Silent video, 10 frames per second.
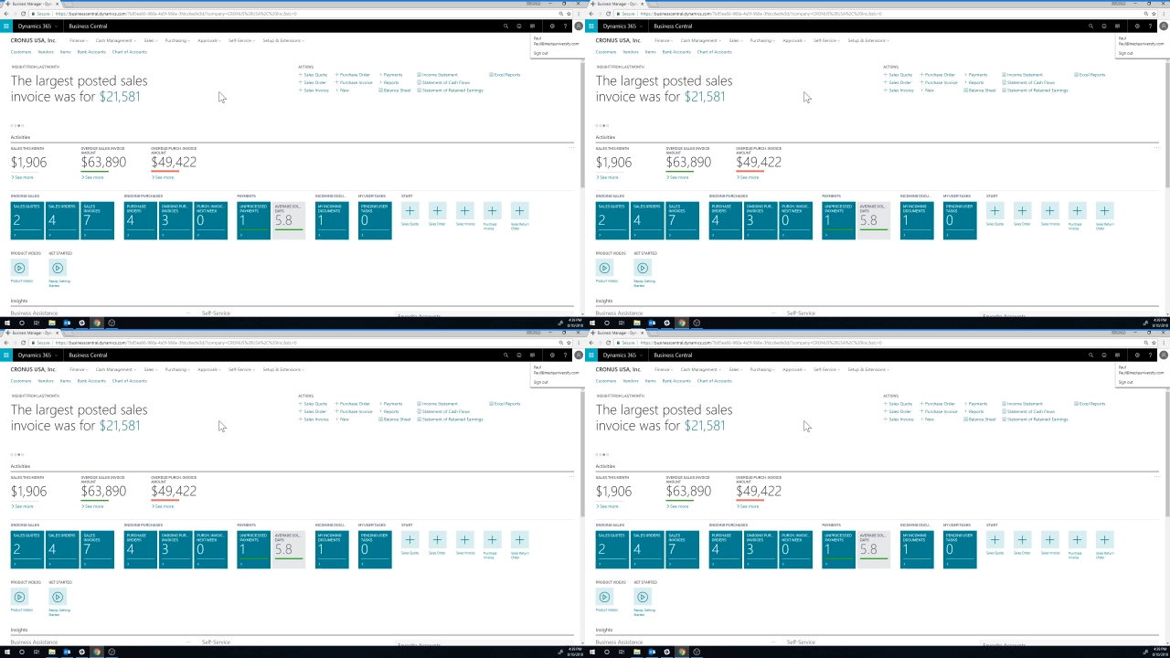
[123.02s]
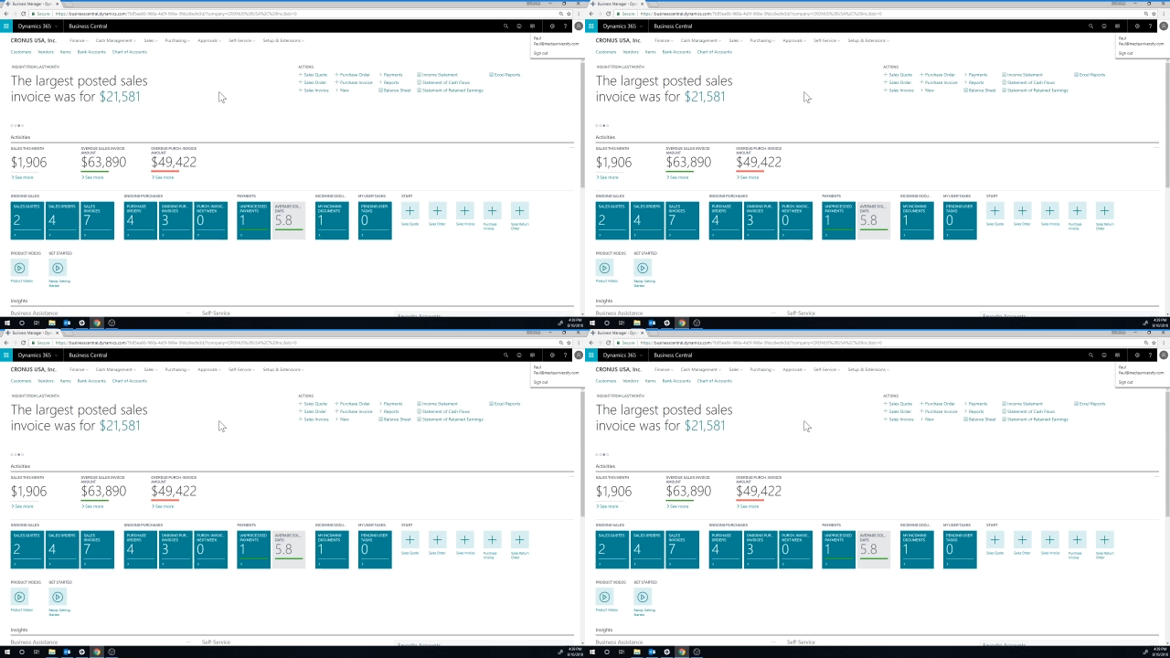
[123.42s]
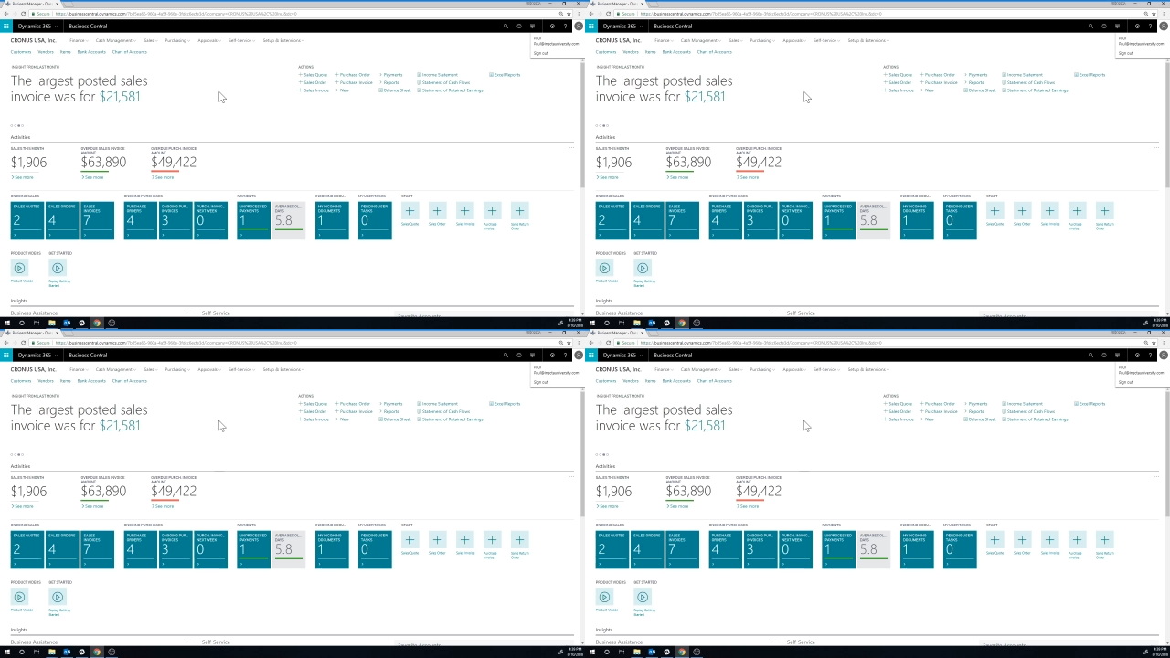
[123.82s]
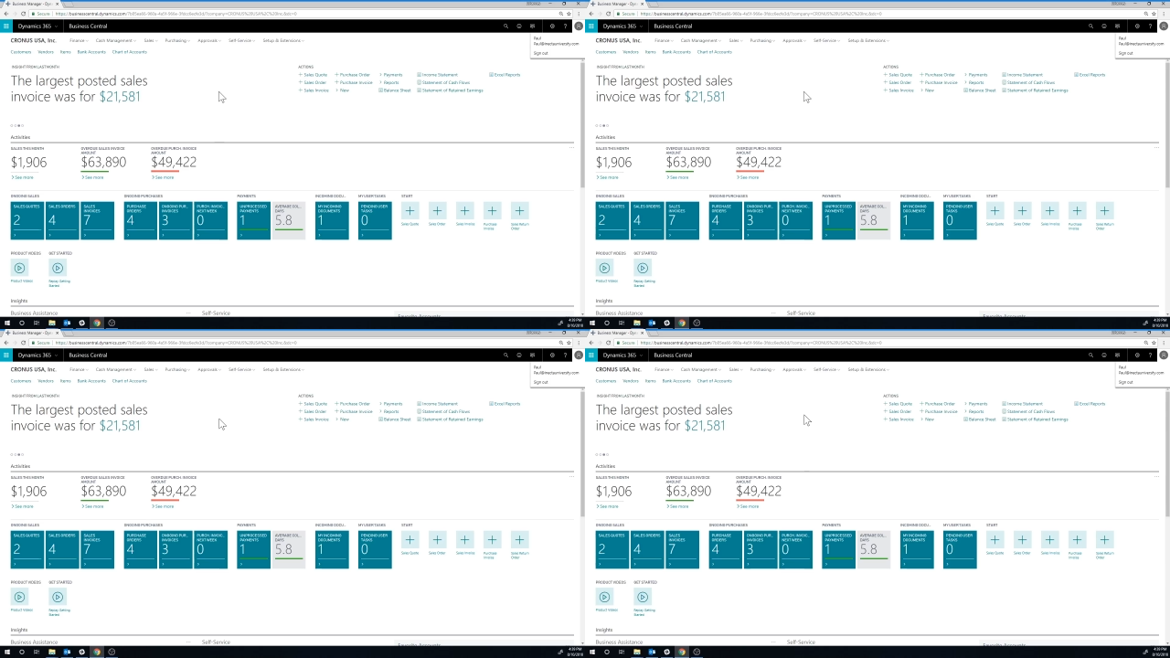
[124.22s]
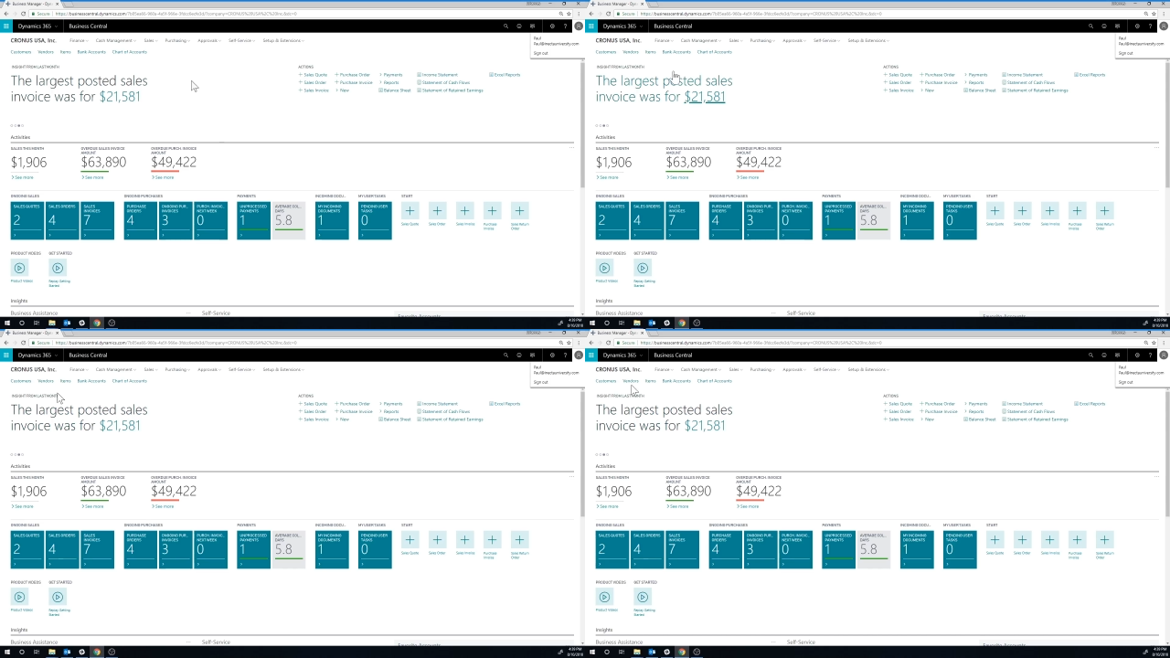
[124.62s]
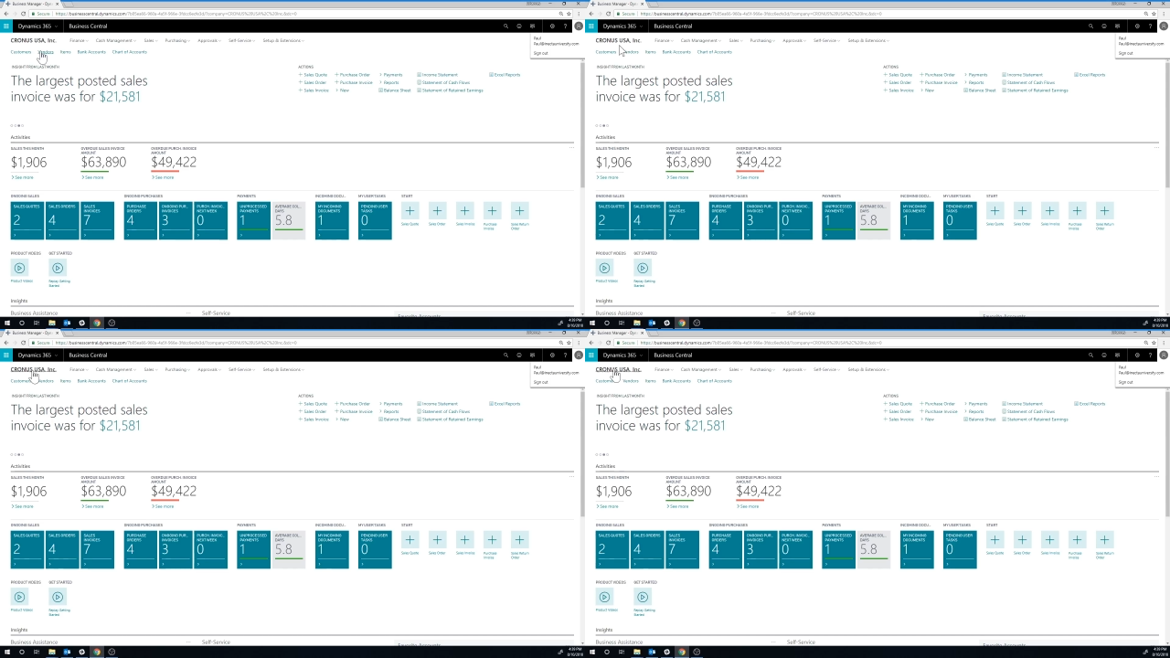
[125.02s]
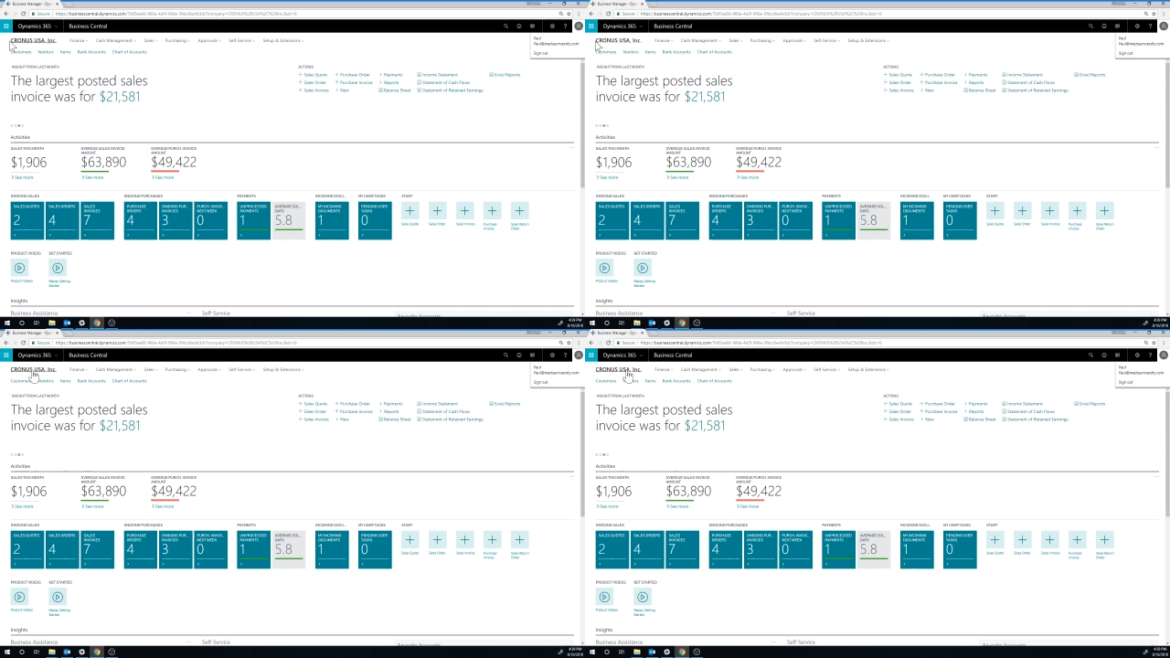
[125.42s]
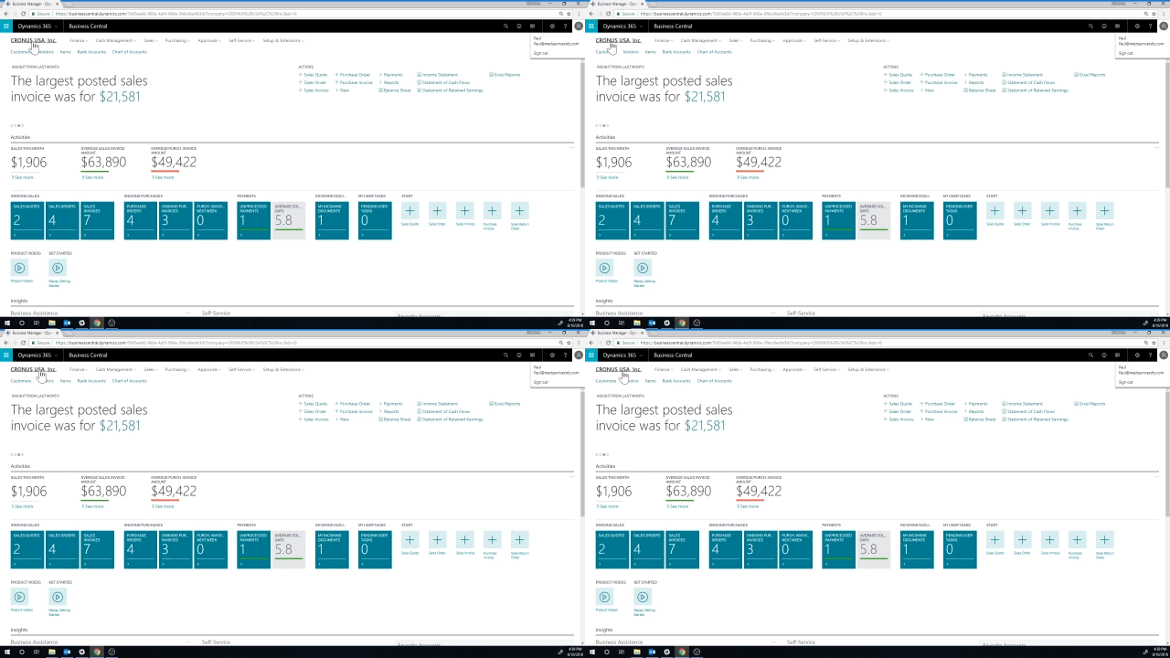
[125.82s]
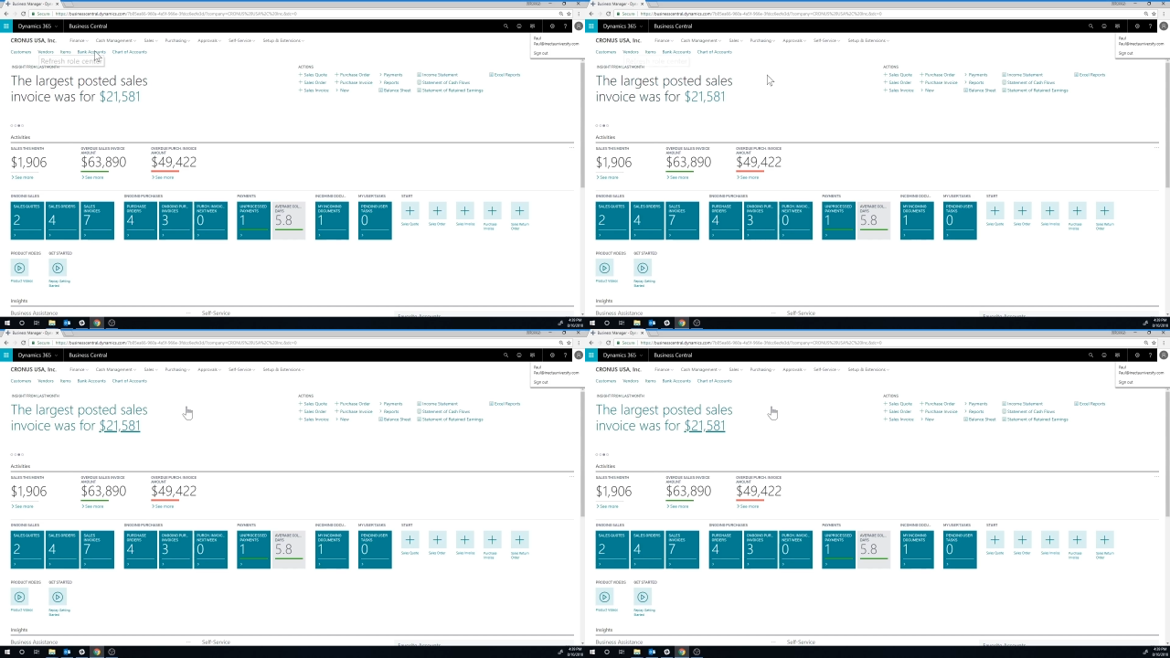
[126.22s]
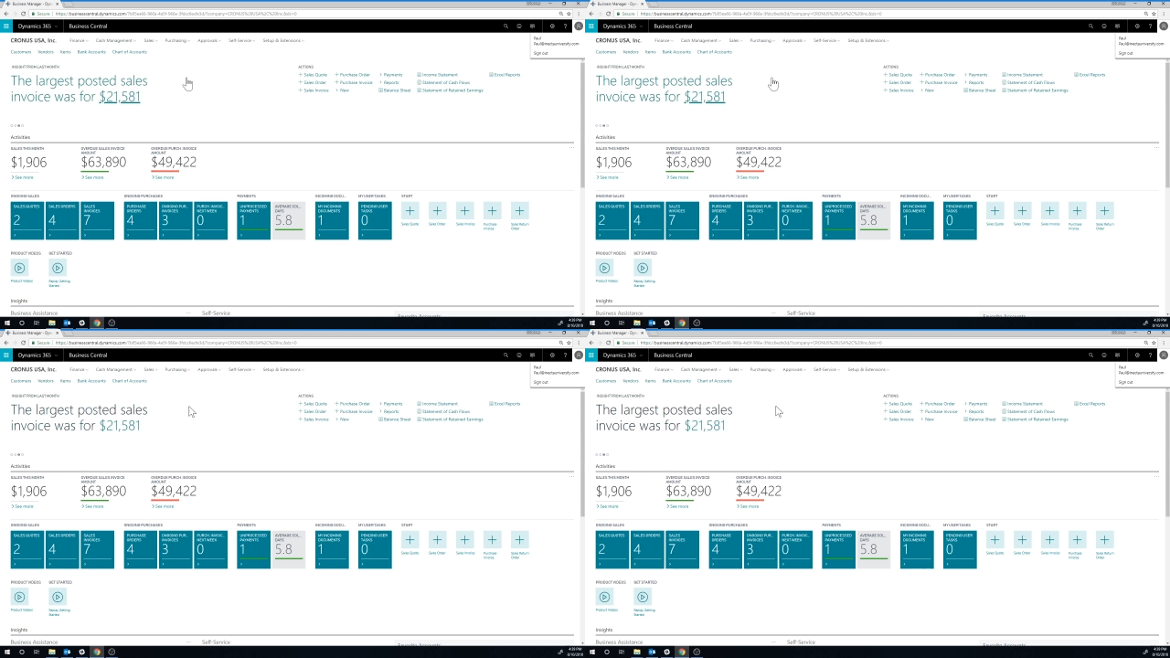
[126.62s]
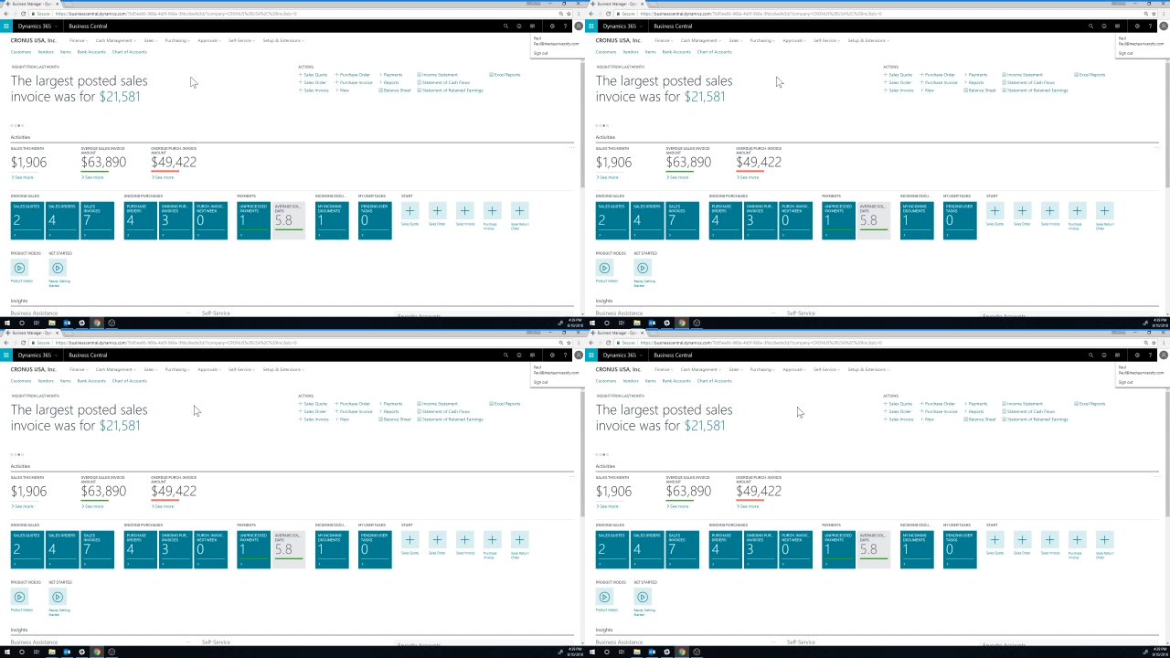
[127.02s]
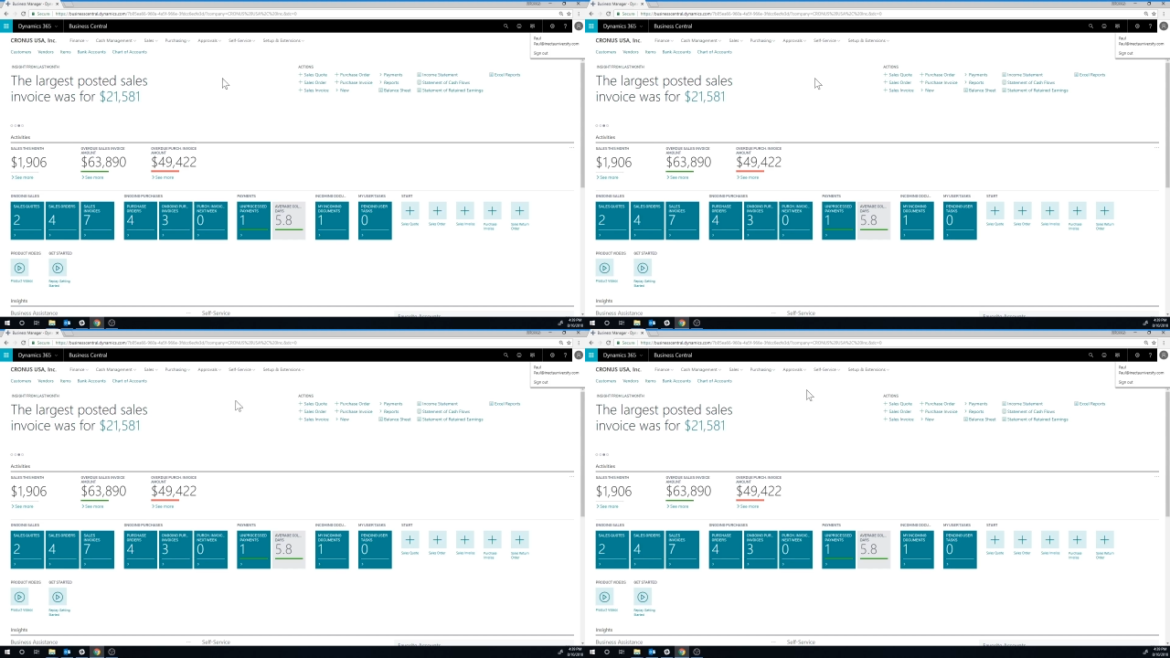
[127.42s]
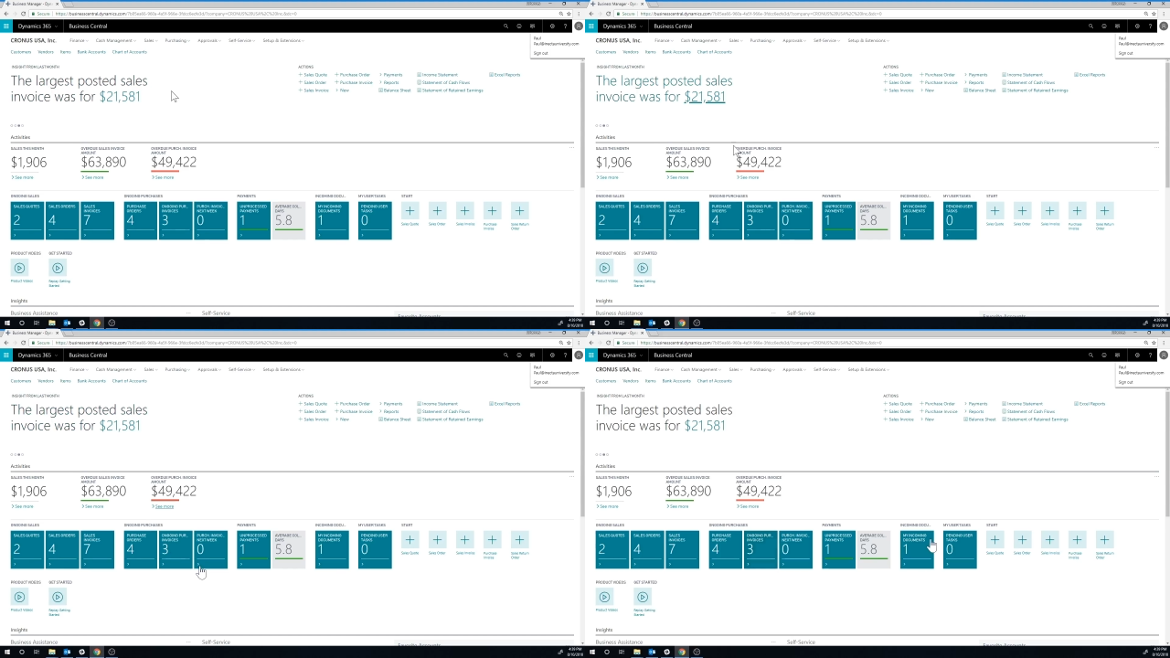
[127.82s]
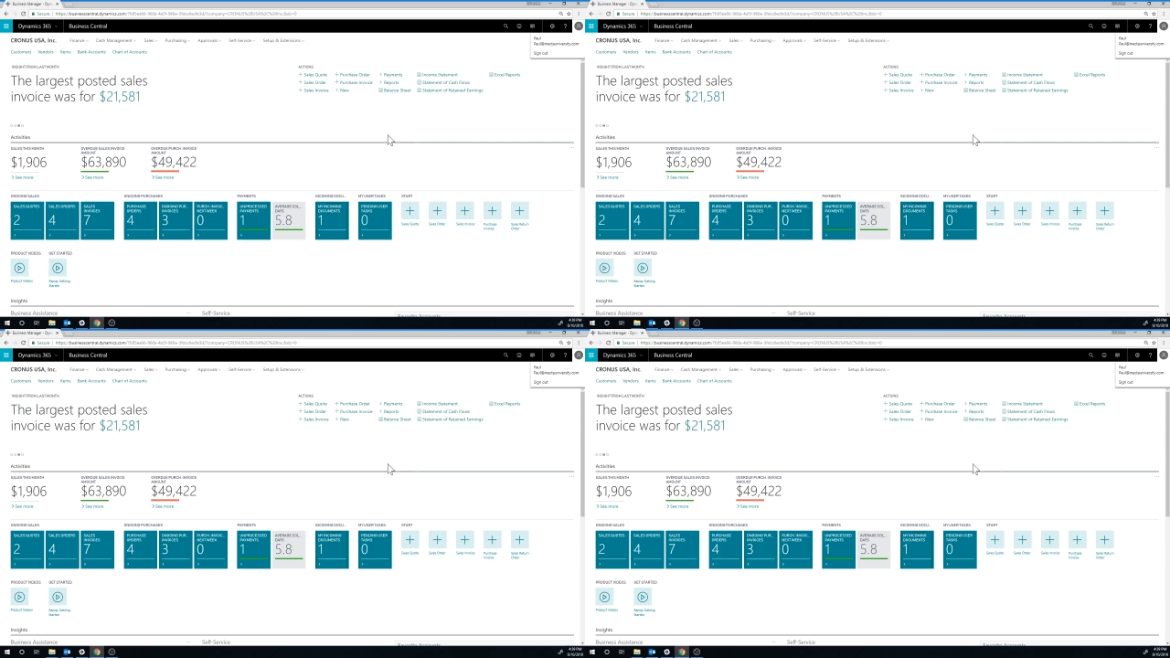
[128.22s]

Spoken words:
Nobody's mouth can be seen.